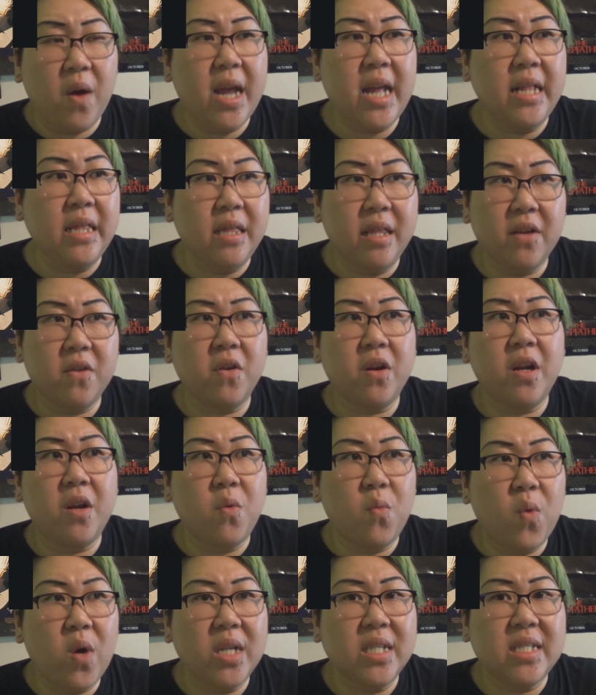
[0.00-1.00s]
It literally
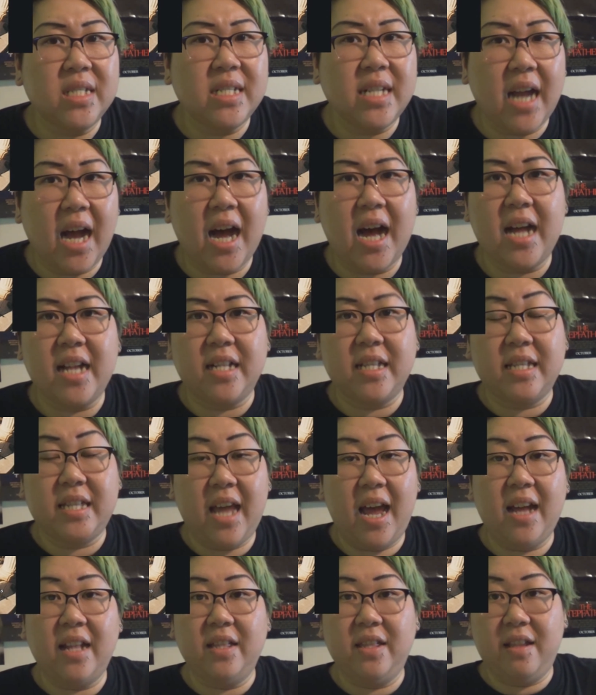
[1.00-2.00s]
was not
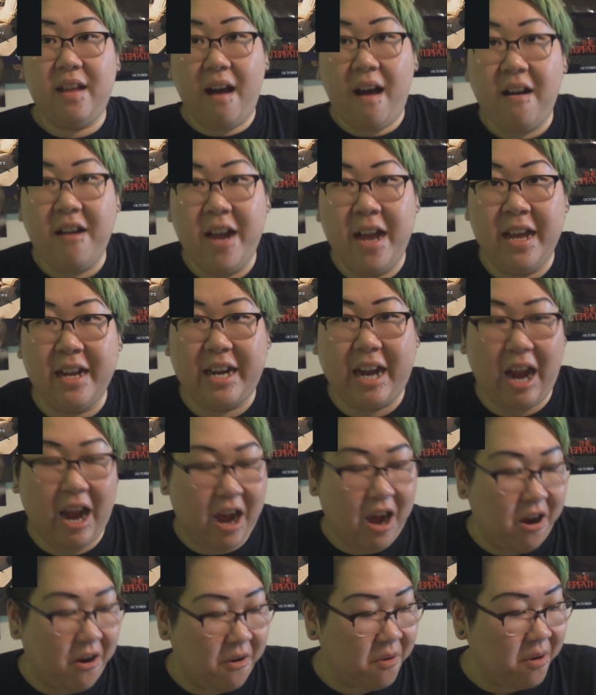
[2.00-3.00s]
that long
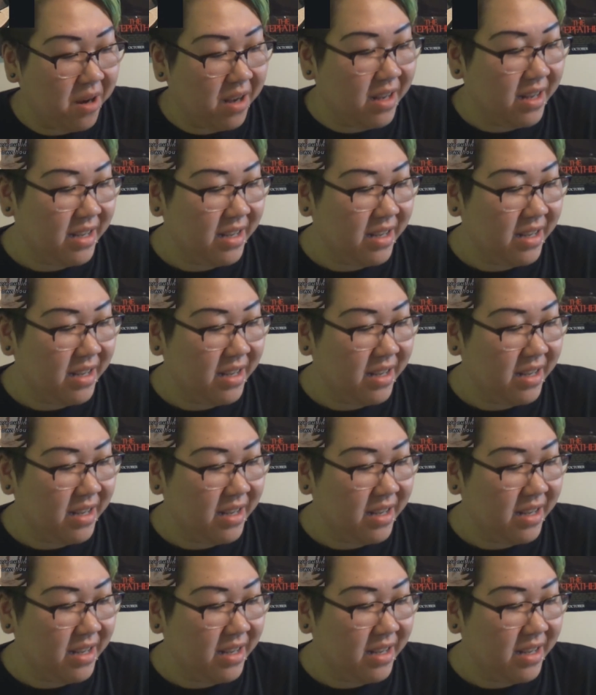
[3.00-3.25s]
ago.